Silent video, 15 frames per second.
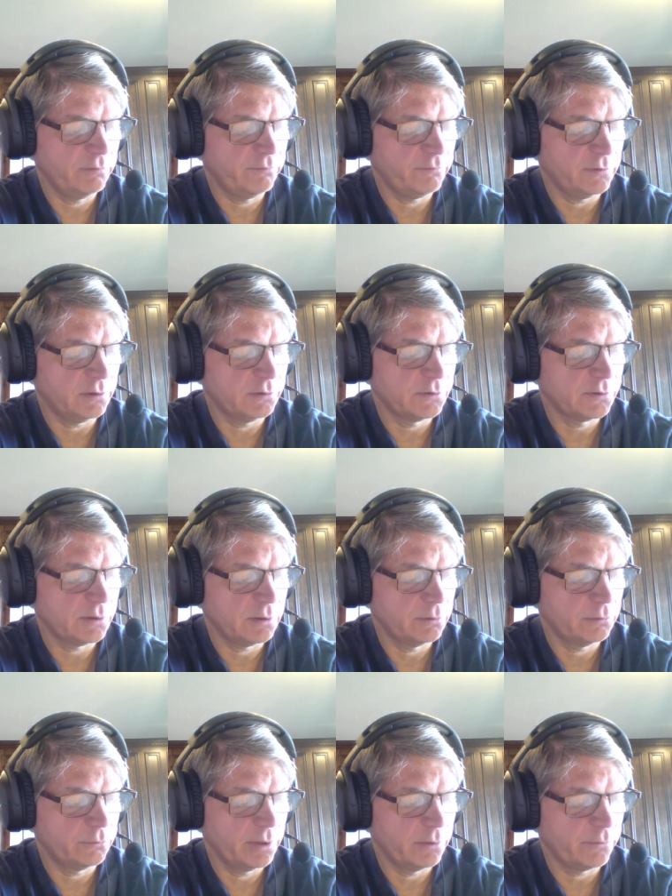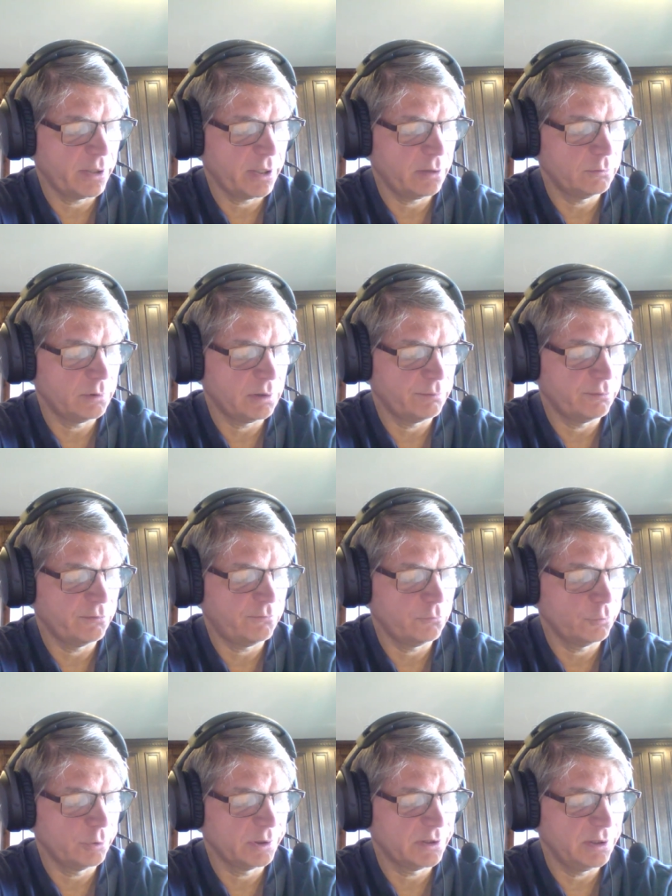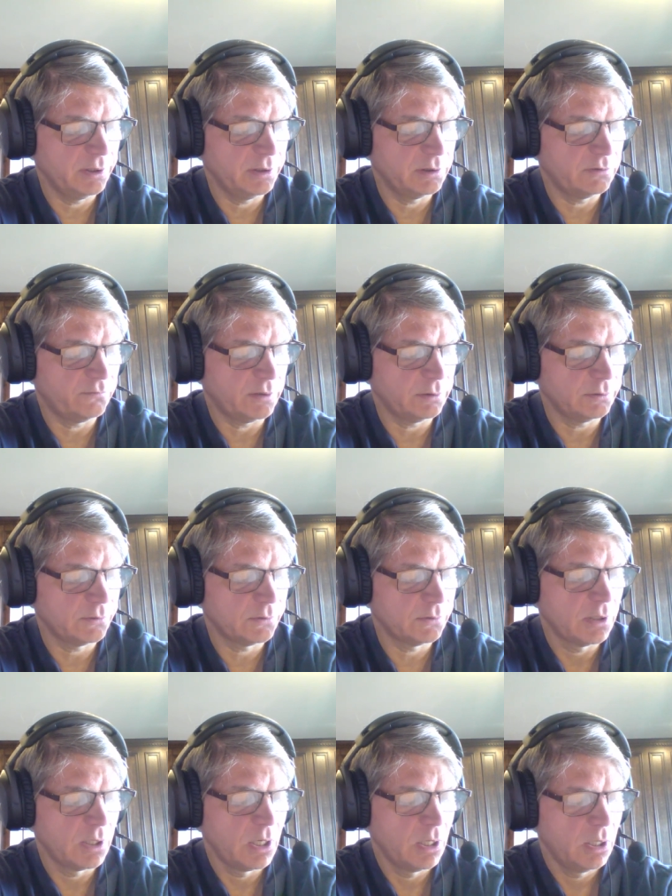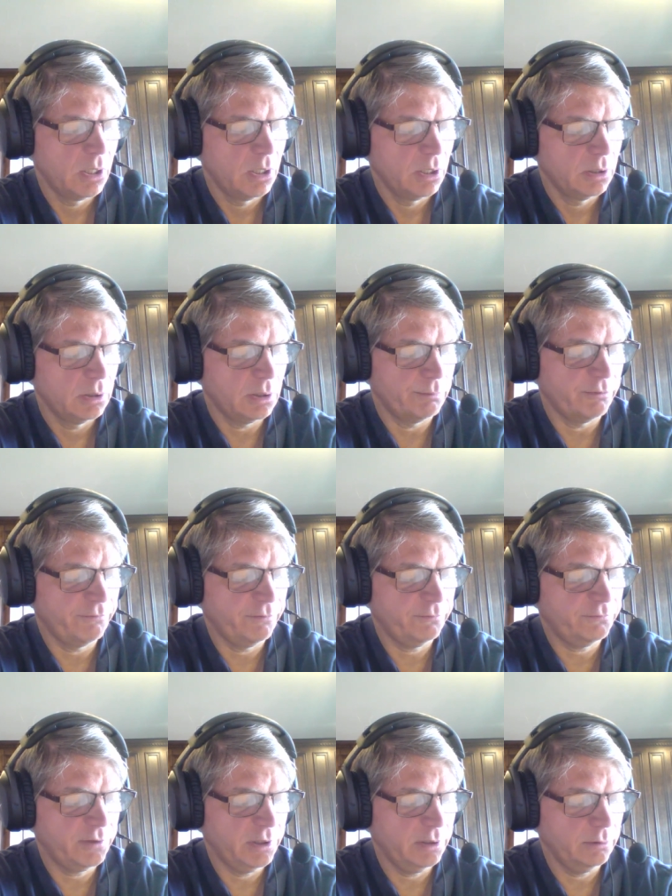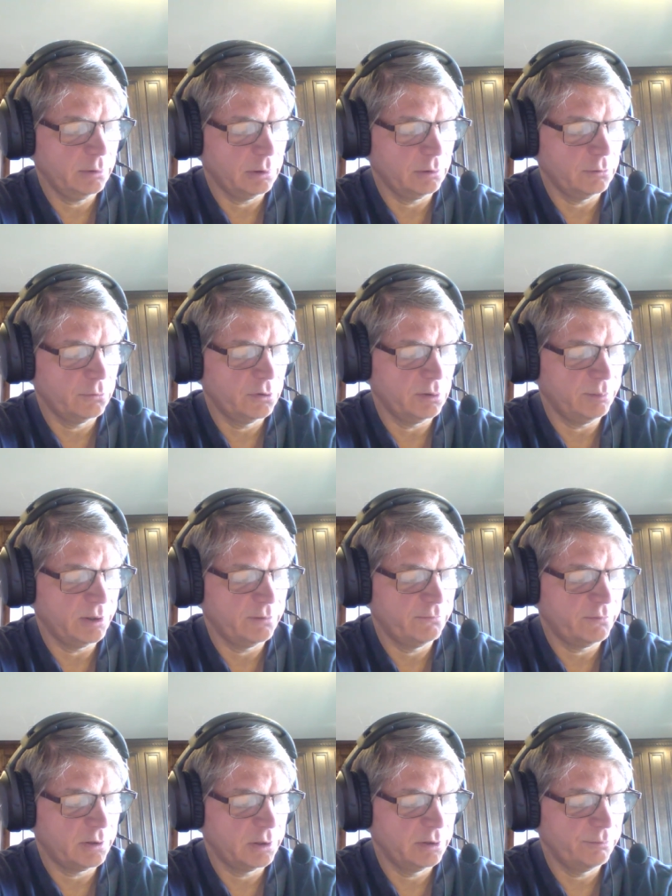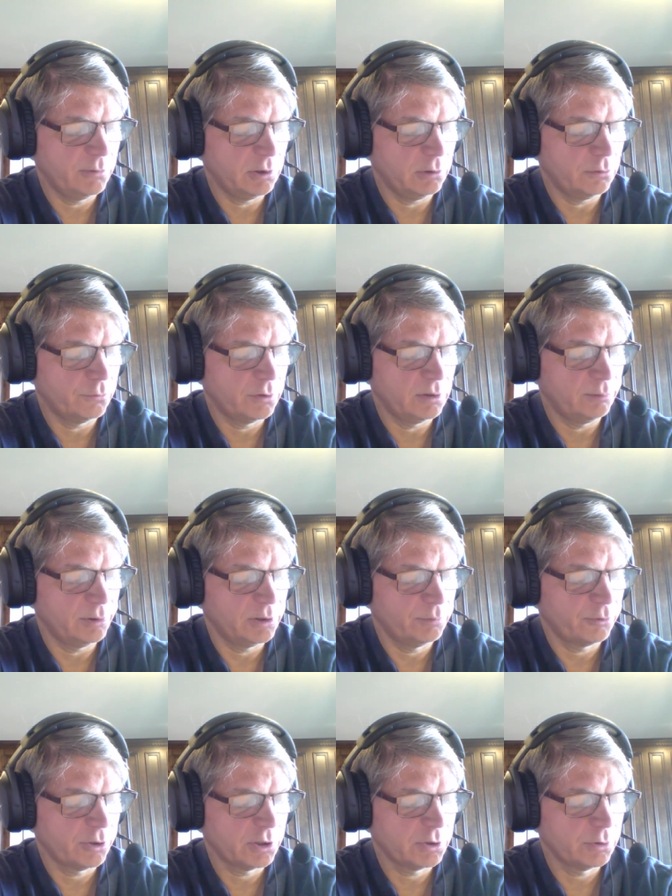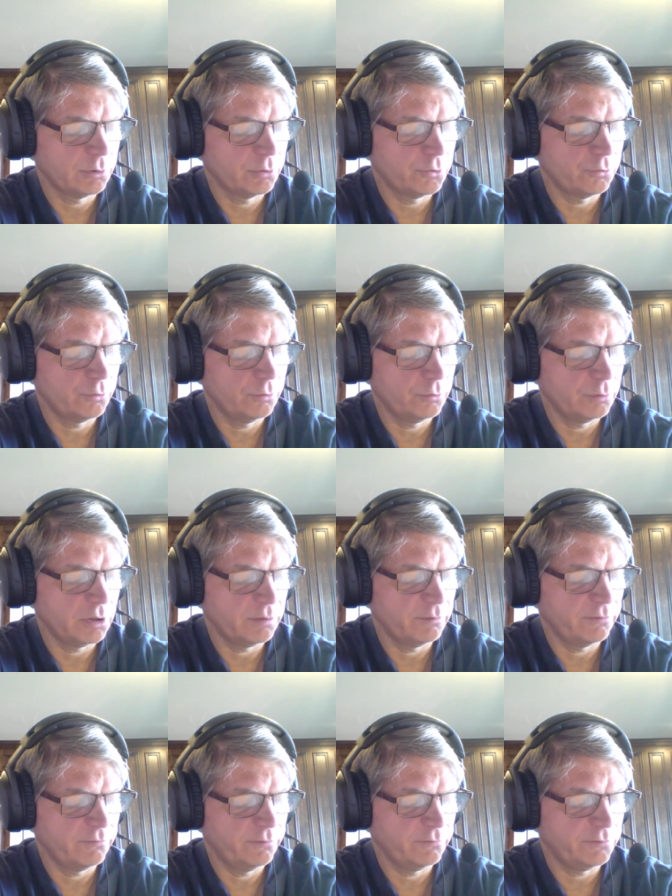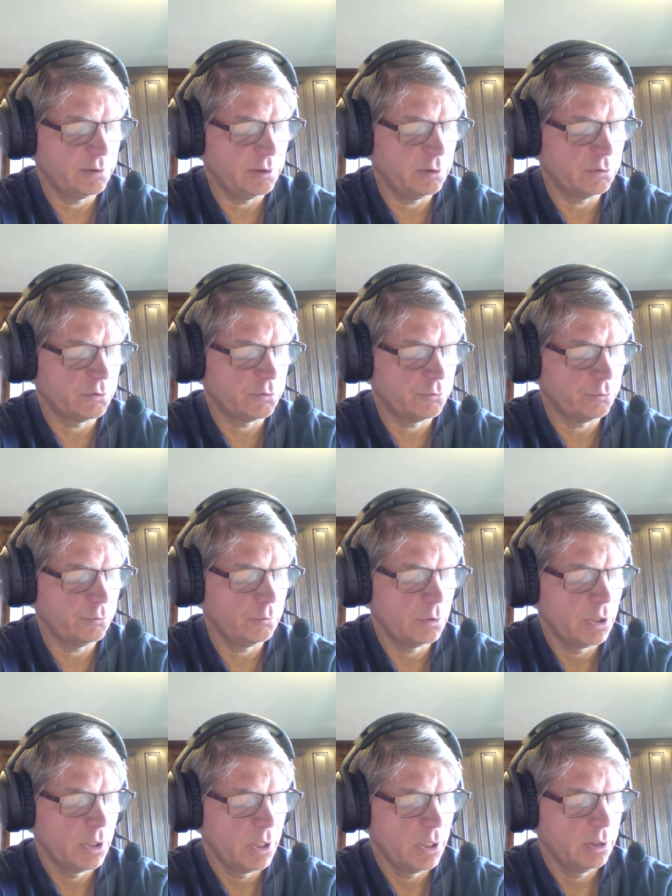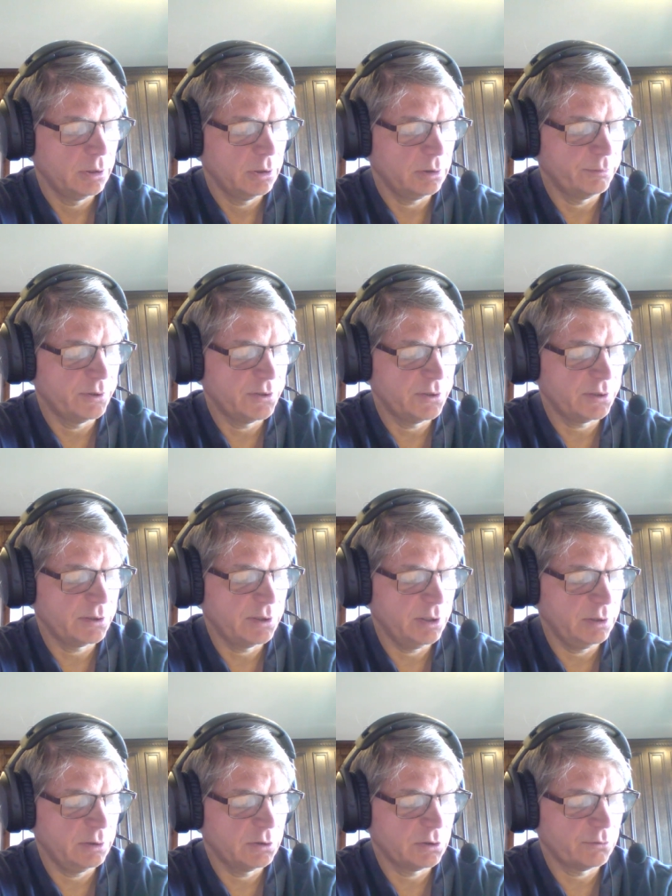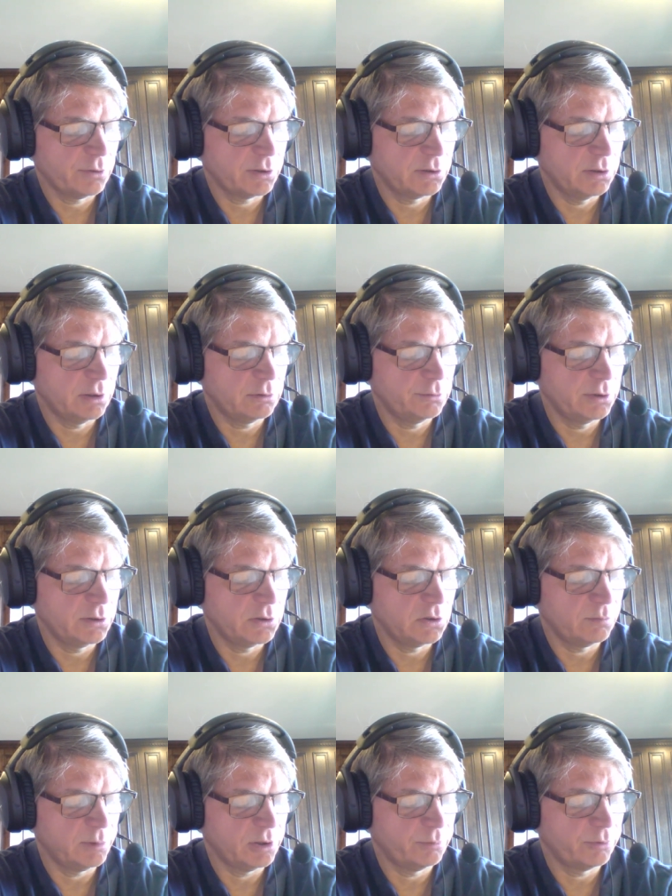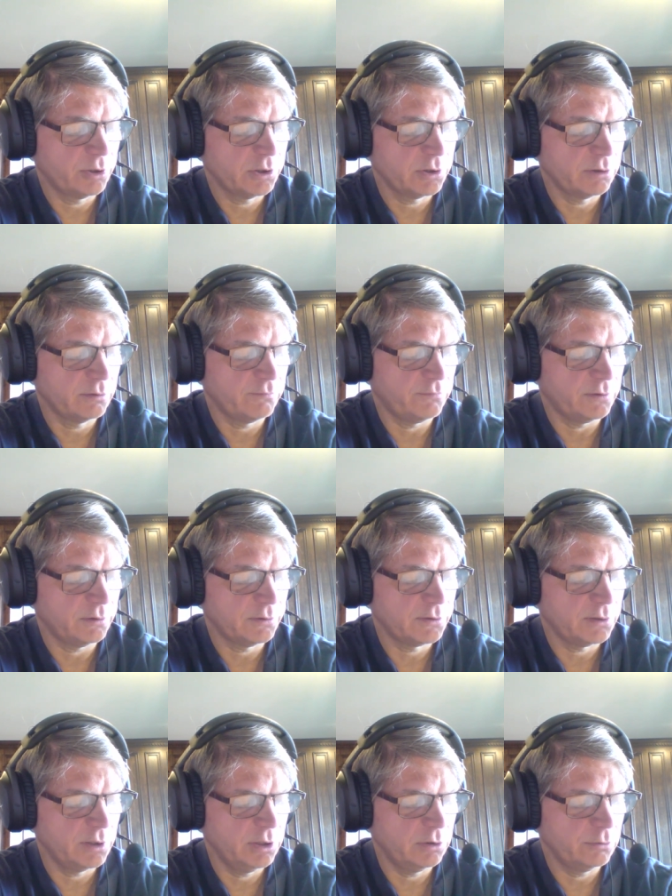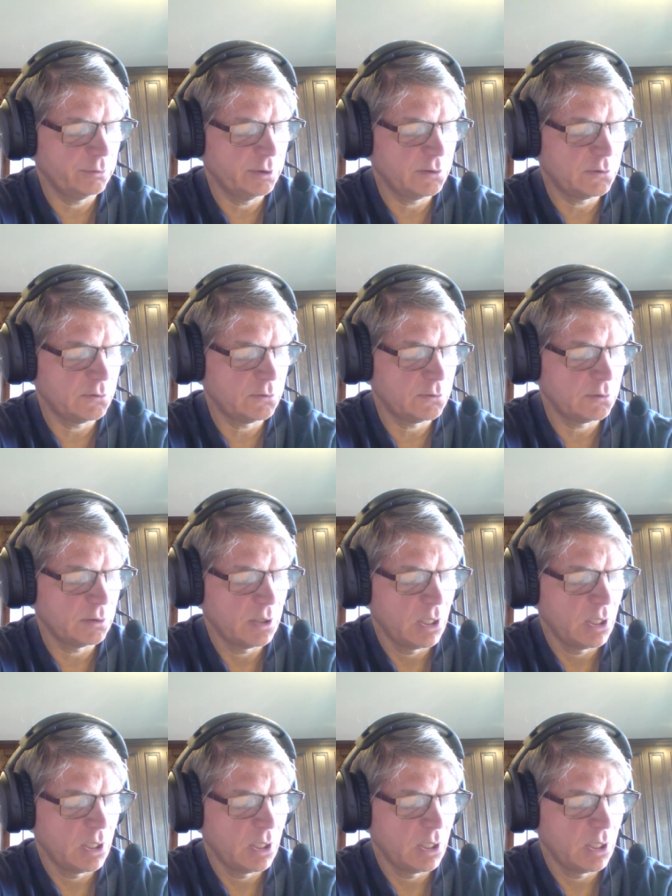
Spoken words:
False. Other way around. Number 14 is false. Number 15, the lower the blood volume, the lower the blood pressure. True. Number 15 is true. Number 16, stress decreases blood pressure. False. Increases.